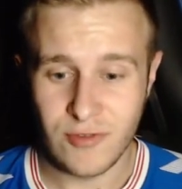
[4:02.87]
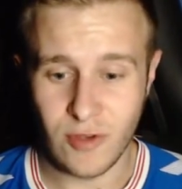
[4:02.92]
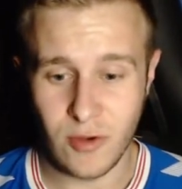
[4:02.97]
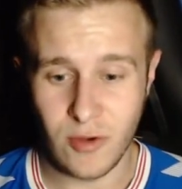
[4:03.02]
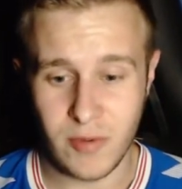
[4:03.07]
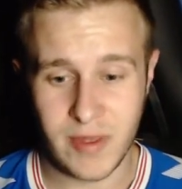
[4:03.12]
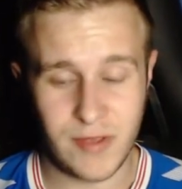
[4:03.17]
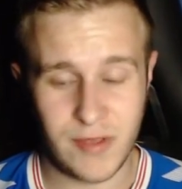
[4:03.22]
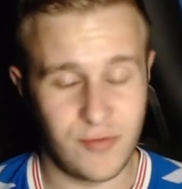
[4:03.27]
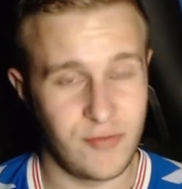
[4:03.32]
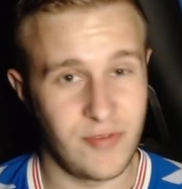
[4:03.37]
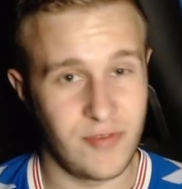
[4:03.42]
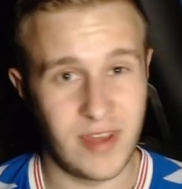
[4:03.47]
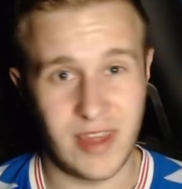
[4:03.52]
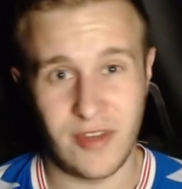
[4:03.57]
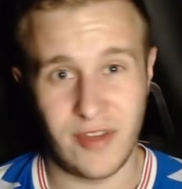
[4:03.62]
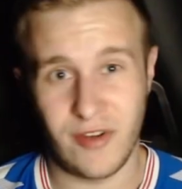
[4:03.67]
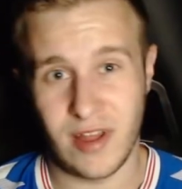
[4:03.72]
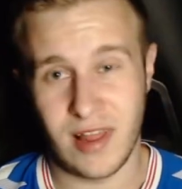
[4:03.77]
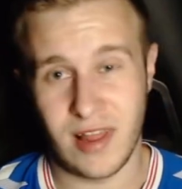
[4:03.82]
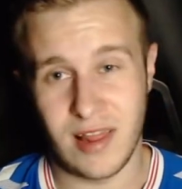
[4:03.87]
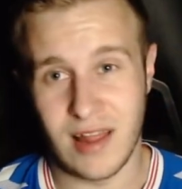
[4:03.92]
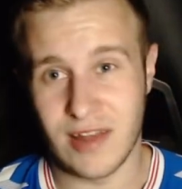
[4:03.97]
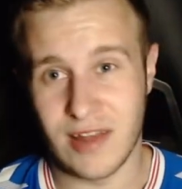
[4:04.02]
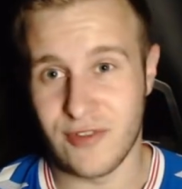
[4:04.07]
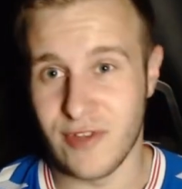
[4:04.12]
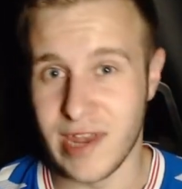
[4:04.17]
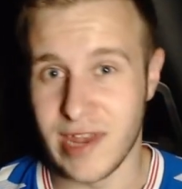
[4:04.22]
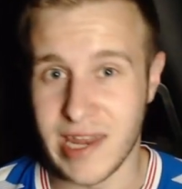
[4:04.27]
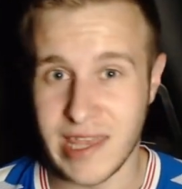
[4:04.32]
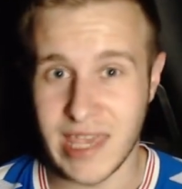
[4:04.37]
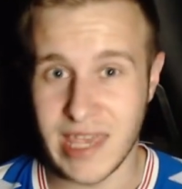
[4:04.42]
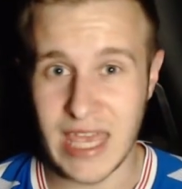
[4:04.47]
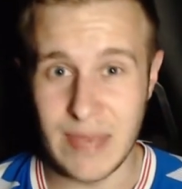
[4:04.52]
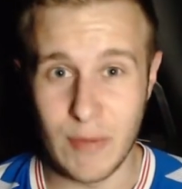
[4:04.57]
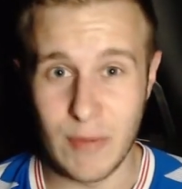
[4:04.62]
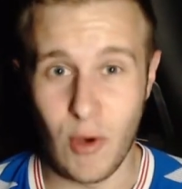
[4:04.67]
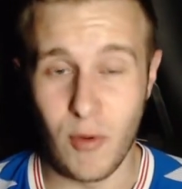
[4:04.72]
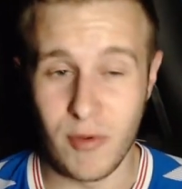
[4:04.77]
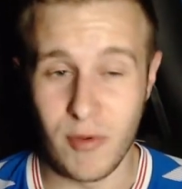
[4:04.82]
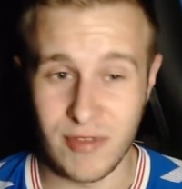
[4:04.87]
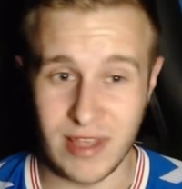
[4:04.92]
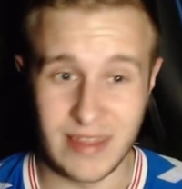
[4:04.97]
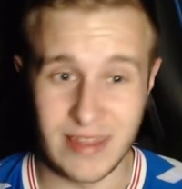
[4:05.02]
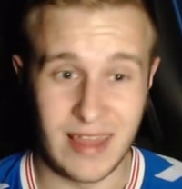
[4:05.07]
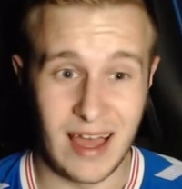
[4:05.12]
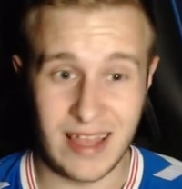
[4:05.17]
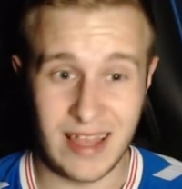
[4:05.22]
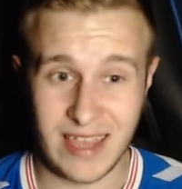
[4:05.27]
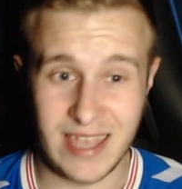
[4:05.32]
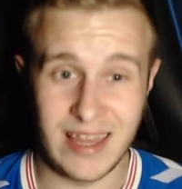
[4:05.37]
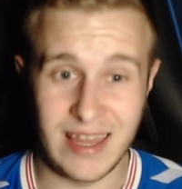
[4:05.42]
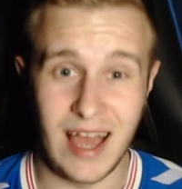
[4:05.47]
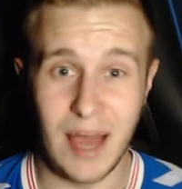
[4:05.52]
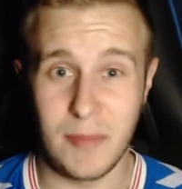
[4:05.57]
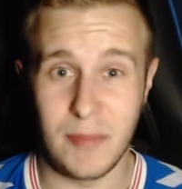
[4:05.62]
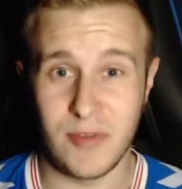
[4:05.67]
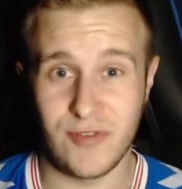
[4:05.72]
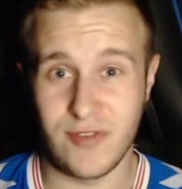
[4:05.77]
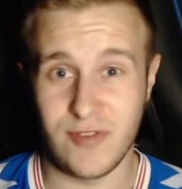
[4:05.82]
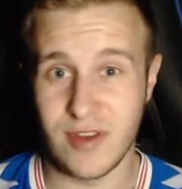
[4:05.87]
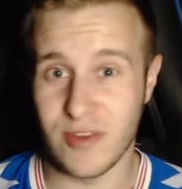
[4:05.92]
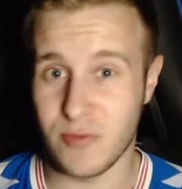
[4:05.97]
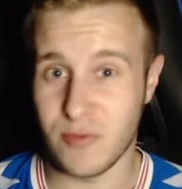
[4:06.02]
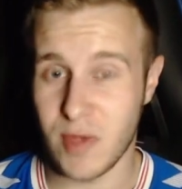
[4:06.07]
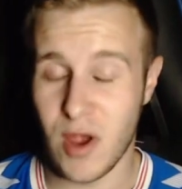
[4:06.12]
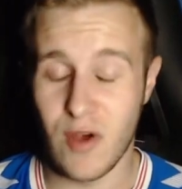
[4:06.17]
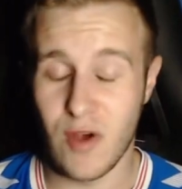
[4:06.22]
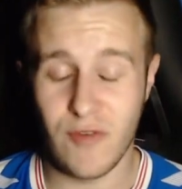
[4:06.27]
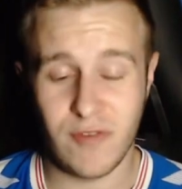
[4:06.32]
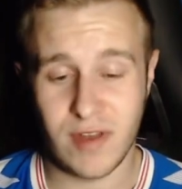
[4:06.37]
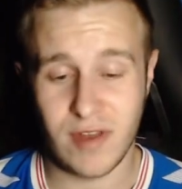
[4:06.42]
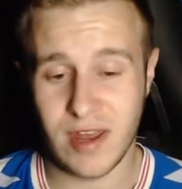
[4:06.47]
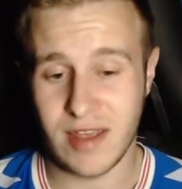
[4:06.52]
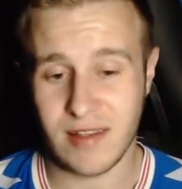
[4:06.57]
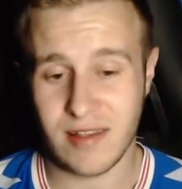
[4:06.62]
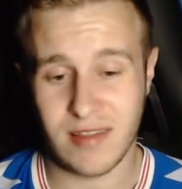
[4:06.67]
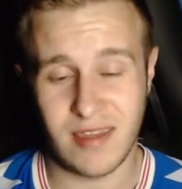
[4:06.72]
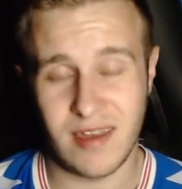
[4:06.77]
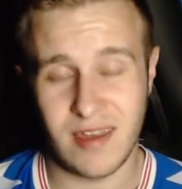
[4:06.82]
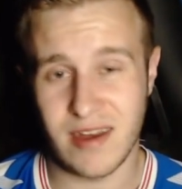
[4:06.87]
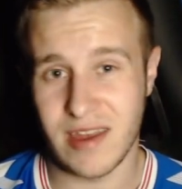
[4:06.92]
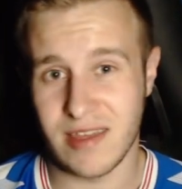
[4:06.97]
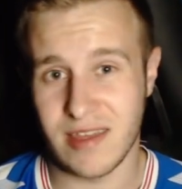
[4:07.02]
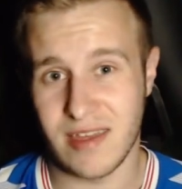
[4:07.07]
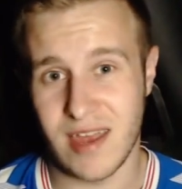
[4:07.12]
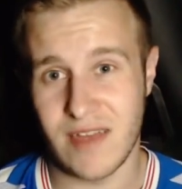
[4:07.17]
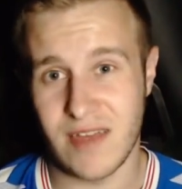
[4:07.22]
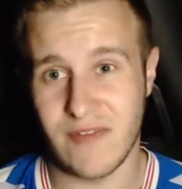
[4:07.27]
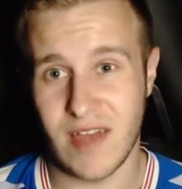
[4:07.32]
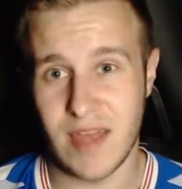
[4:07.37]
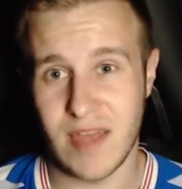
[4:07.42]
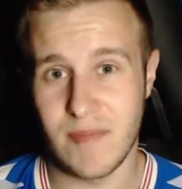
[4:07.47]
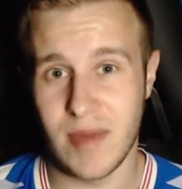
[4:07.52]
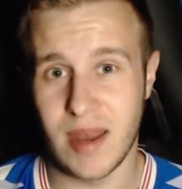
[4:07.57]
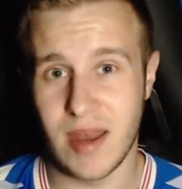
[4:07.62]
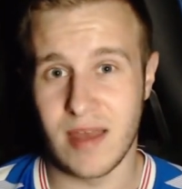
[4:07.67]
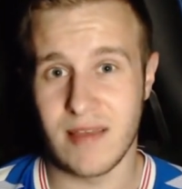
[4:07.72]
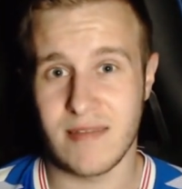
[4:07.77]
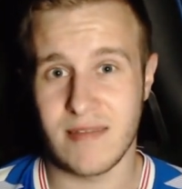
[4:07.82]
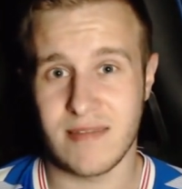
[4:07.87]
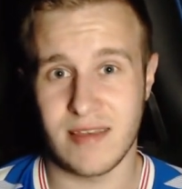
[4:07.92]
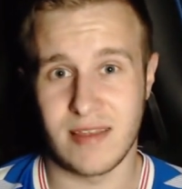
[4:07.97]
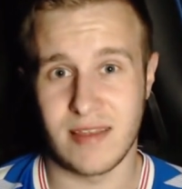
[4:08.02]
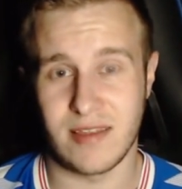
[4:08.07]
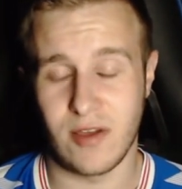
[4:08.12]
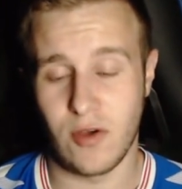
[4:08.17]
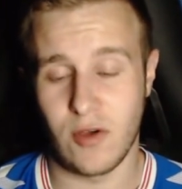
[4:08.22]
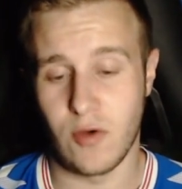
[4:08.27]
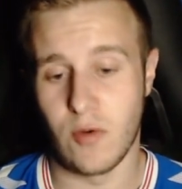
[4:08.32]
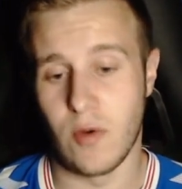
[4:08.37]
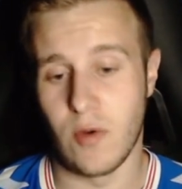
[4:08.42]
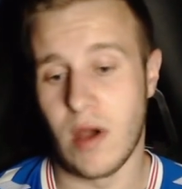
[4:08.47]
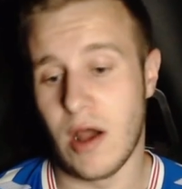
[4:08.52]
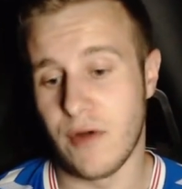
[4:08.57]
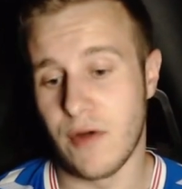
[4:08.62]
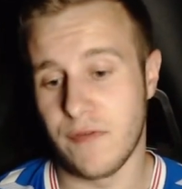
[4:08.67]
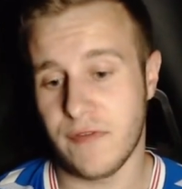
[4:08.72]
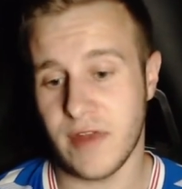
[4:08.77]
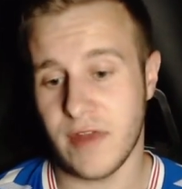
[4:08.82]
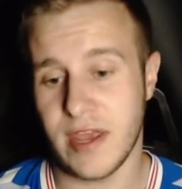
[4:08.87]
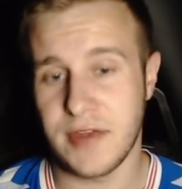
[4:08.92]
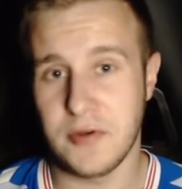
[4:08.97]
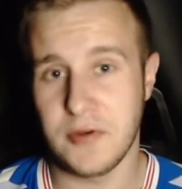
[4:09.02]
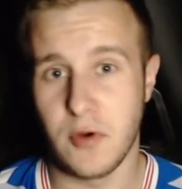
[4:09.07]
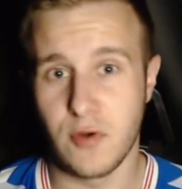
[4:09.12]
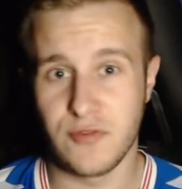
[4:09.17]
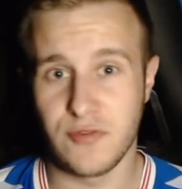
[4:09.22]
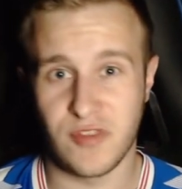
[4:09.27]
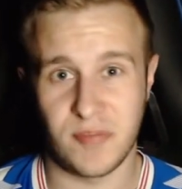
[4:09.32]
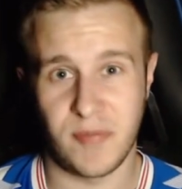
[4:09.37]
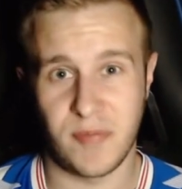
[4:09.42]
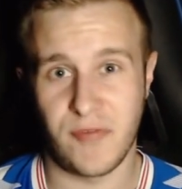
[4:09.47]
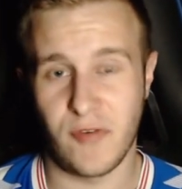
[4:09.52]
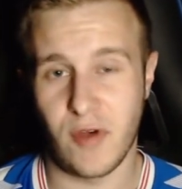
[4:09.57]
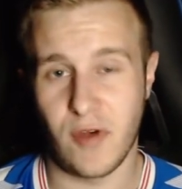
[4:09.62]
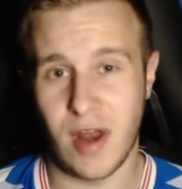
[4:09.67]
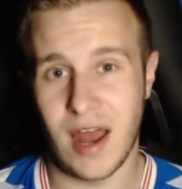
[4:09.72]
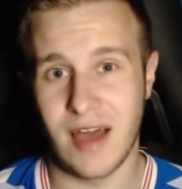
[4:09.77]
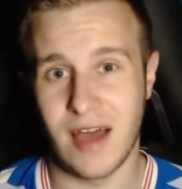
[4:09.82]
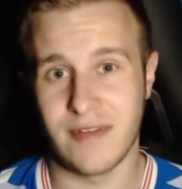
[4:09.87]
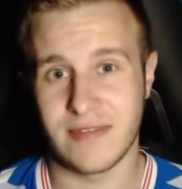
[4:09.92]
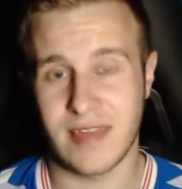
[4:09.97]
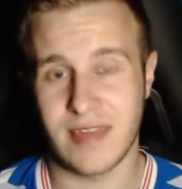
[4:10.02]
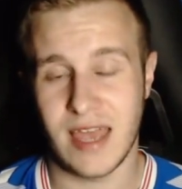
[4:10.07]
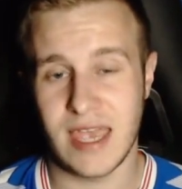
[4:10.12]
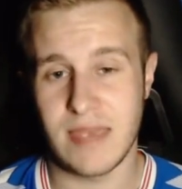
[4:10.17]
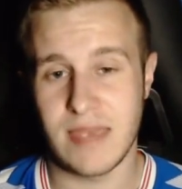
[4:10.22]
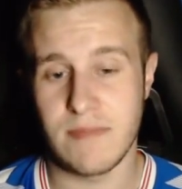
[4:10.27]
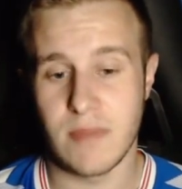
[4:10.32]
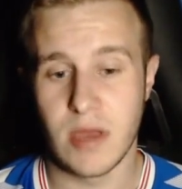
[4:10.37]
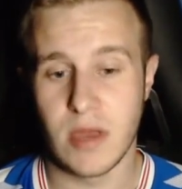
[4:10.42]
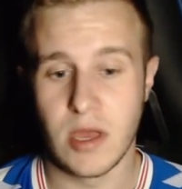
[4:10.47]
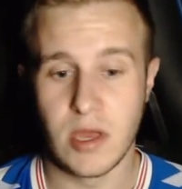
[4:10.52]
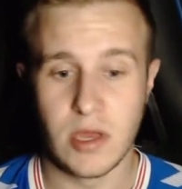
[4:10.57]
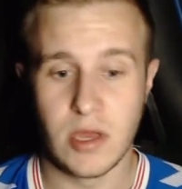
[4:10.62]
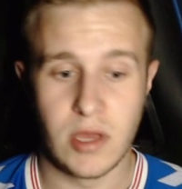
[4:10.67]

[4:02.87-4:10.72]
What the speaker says: So it was really, really like a training game. It almost had that kind of atmosphere as well for the next 30-35 minutes until Alfredo, just before half time.